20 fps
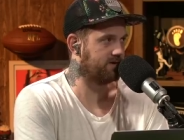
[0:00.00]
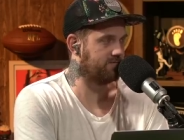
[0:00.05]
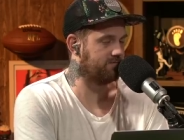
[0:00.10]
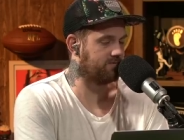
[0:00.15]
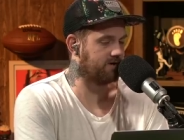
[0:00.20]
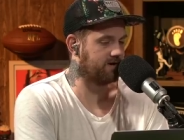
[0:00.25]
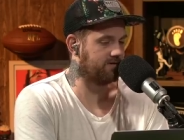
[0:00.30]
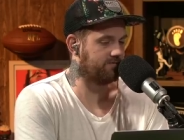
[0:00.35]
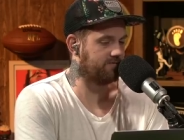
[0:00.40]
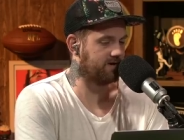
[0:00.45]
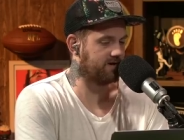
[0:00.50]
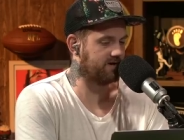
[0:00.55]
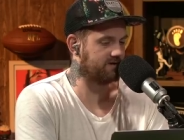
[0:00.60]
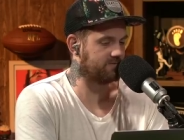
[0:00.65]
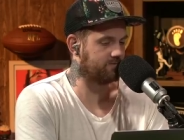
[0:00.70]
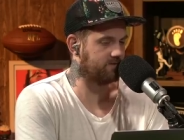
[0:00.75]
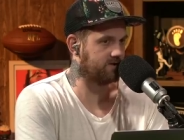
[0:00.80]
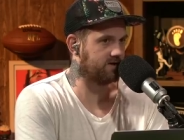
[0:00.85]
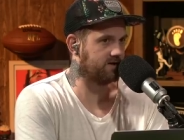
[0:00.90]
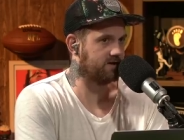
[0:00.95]
rough last
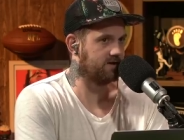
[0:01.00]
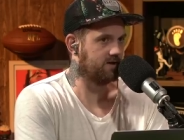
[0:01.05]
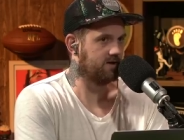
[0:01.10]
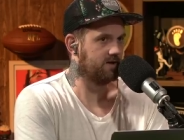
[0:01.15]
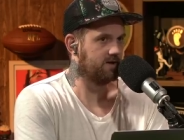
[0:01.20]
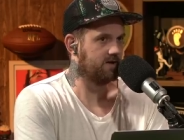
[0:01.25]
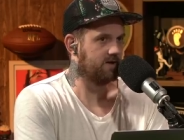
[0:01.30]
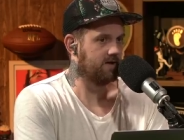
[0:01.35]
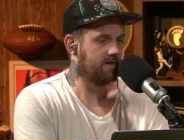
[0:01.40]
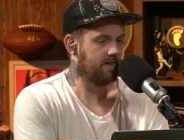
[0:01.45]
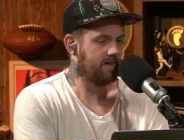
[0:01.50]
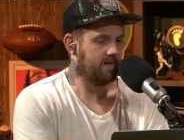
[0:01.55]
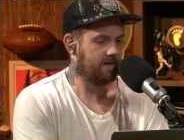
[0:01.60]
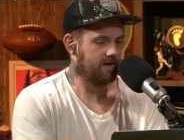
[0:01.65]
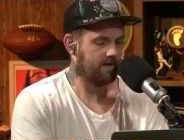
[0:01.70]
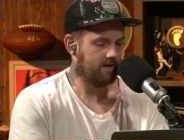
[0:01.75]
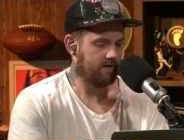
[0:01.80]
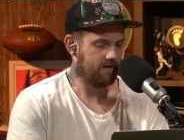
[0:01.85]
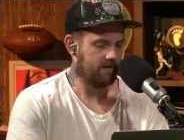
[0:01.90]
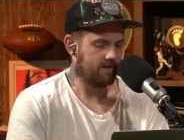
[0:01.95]
Other week. than the offense and
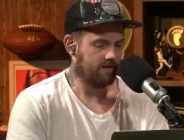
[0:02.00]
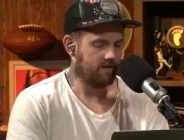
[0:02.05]
defense,